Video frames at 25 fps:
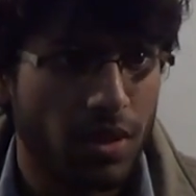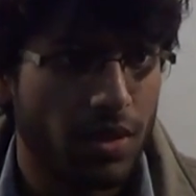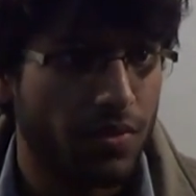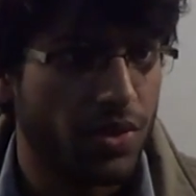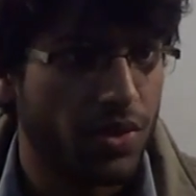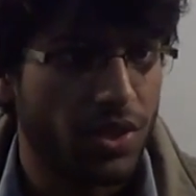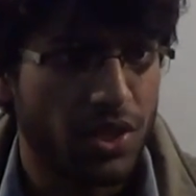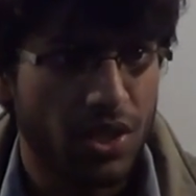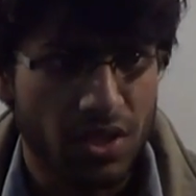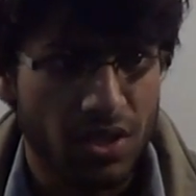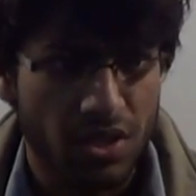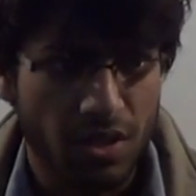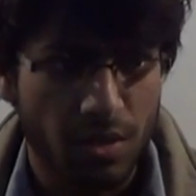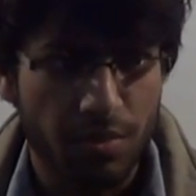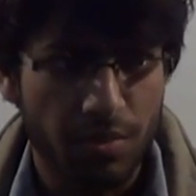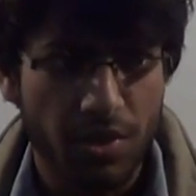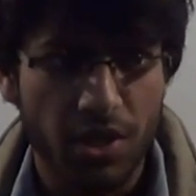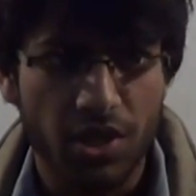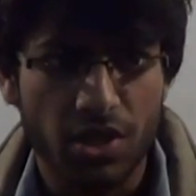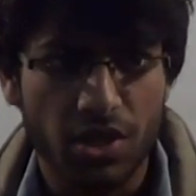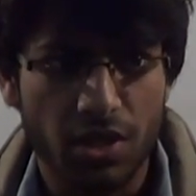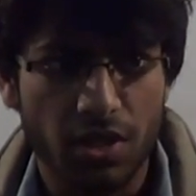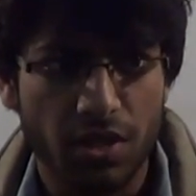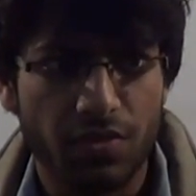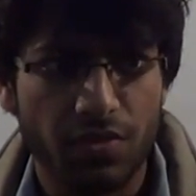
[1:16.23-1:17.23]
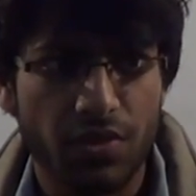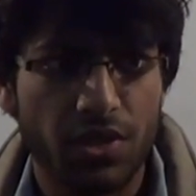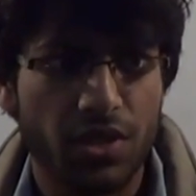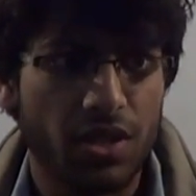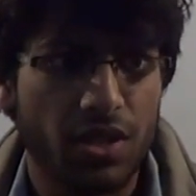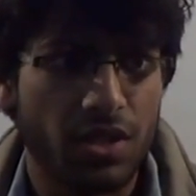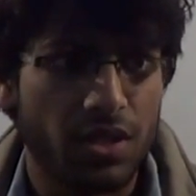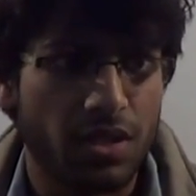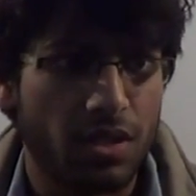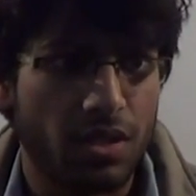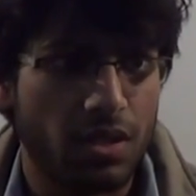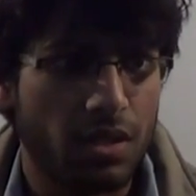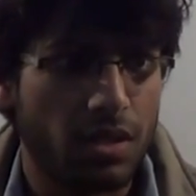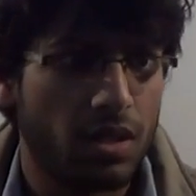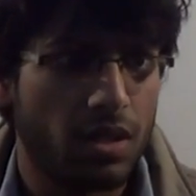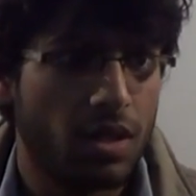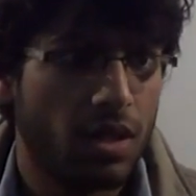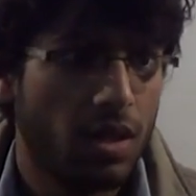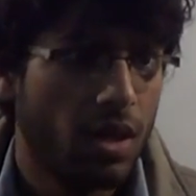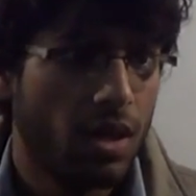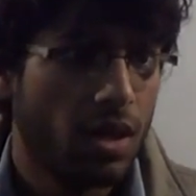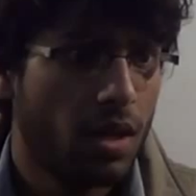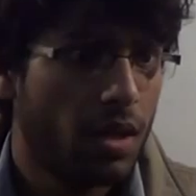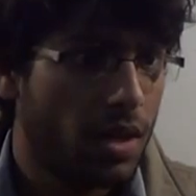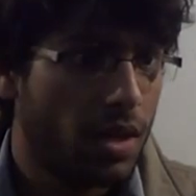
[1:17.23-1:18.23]
If you change the pressure, if you change the
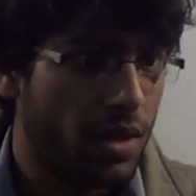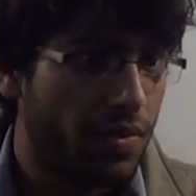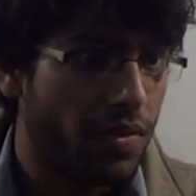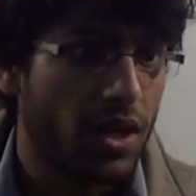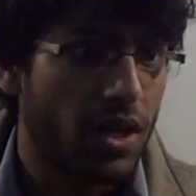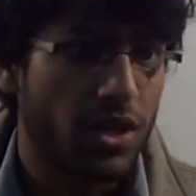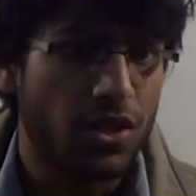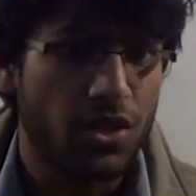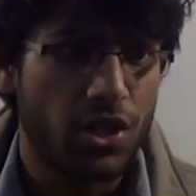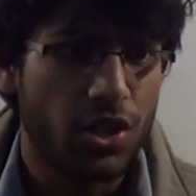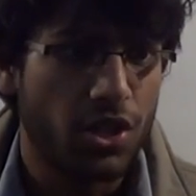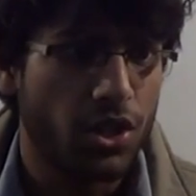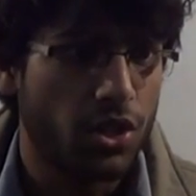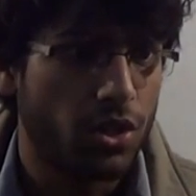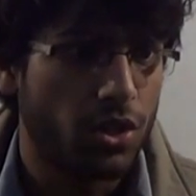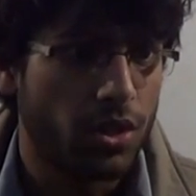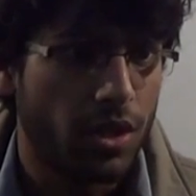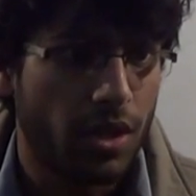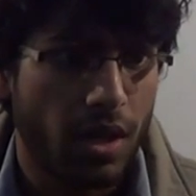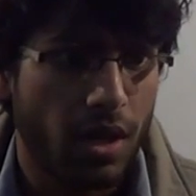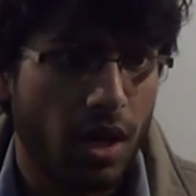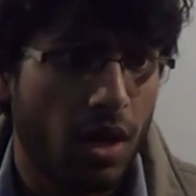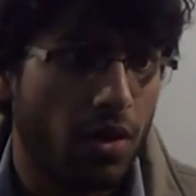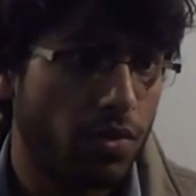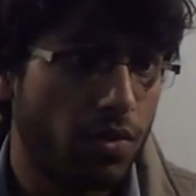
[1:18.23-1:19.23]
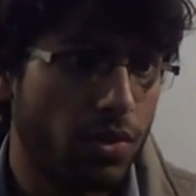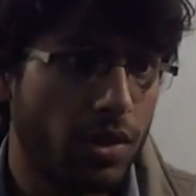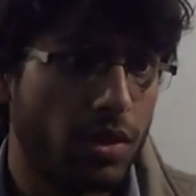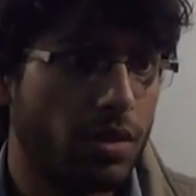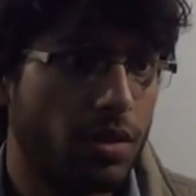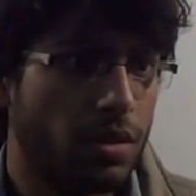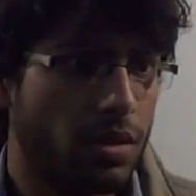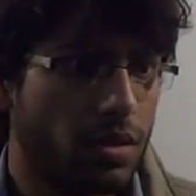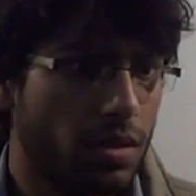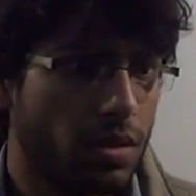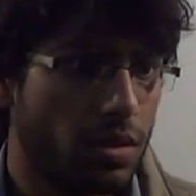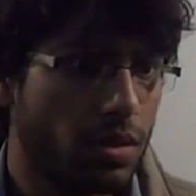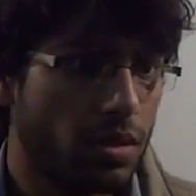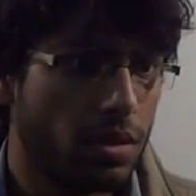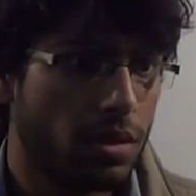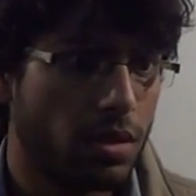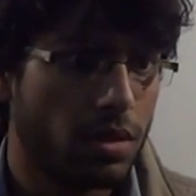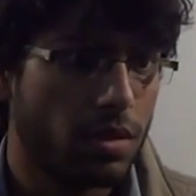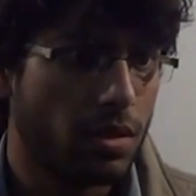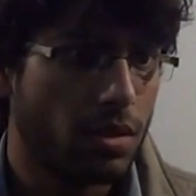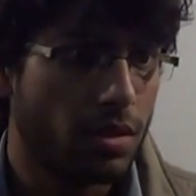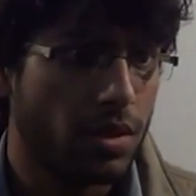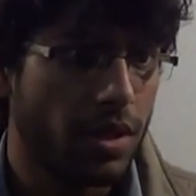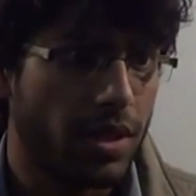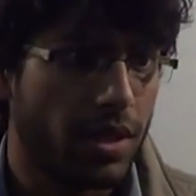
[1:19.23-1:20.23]
reflux ratio, then how would
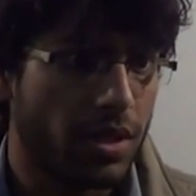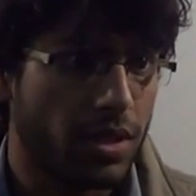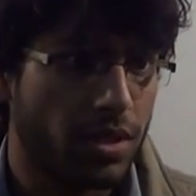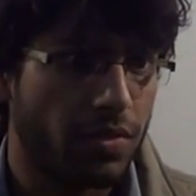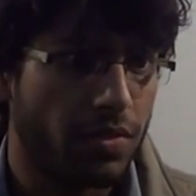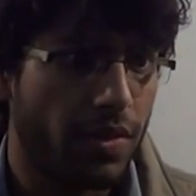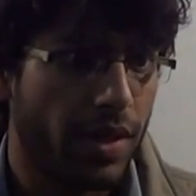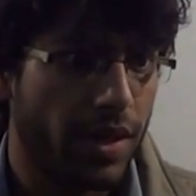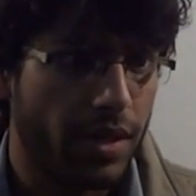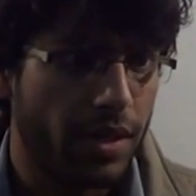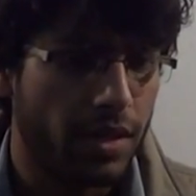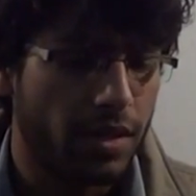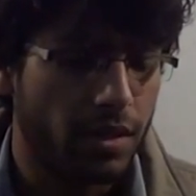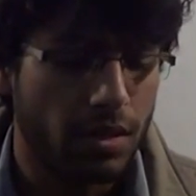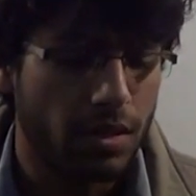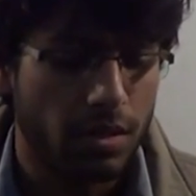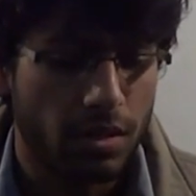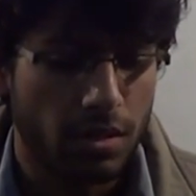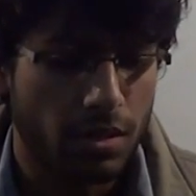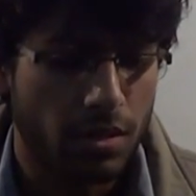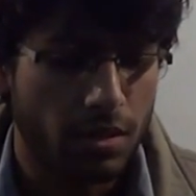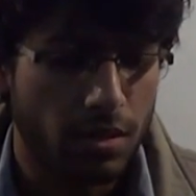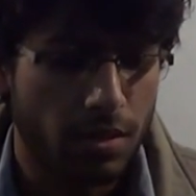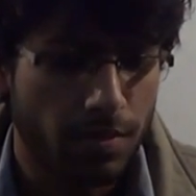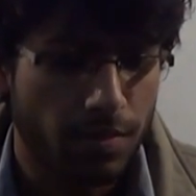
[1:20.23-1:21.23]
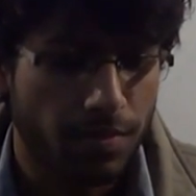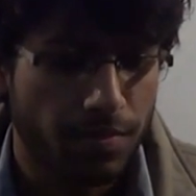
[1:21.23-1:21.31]
things vary in the...